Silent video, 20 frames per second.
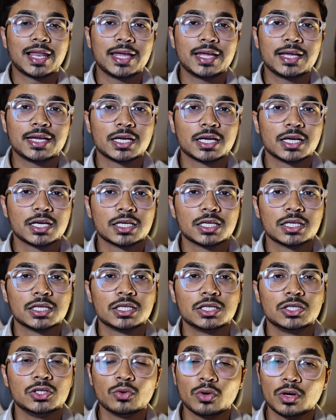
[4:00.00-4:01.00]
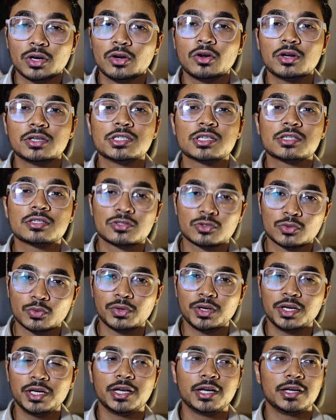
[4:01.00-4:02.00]
like you are not just
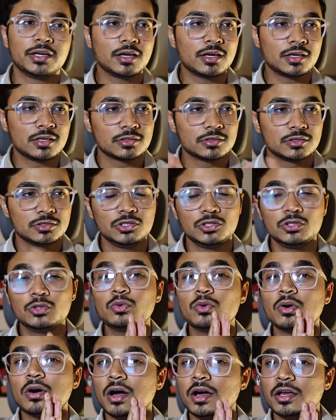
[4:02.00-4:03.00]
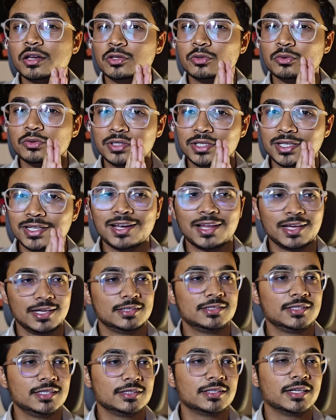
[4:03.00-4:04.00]
storing data, you are
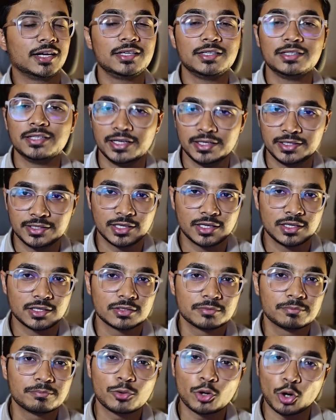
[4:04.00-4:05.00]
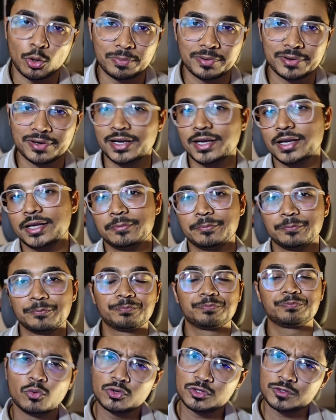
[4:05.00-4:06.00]
utilizing that data properly.
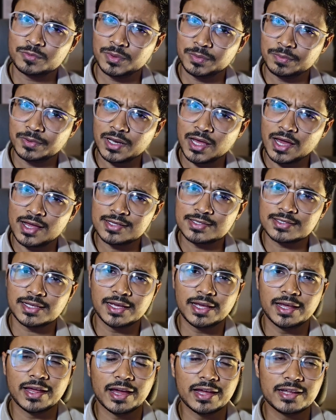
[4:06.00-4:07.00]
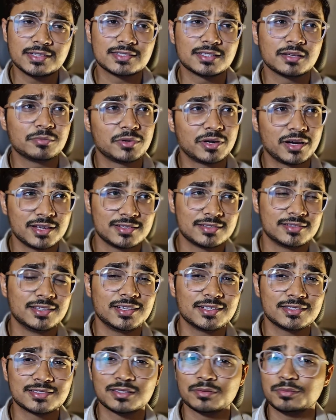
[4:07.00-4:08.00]
Most people ask AI, summarize
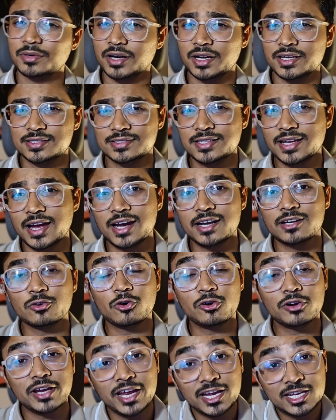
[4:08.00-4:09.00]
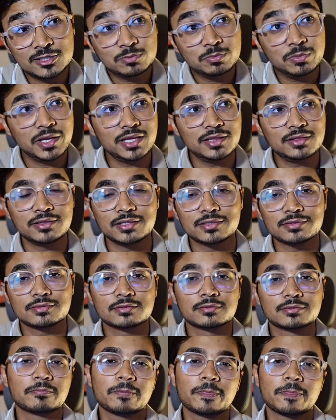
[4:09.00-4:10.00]
this, summarize that, or explain
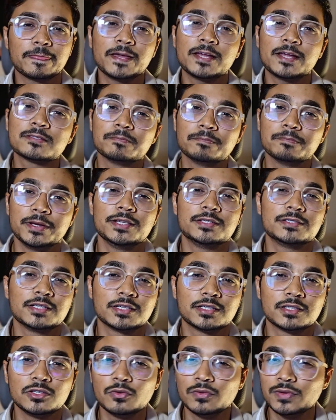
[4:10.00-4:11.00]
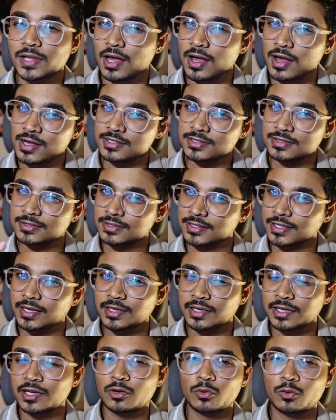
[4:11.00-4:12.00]
this. That's basic. You will ask
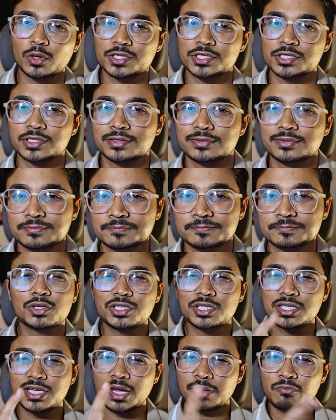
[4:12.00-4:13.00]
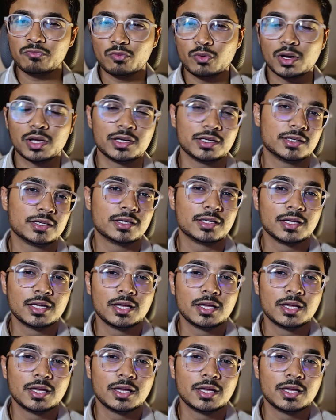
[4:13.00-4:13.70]
thinking question. Question type 1,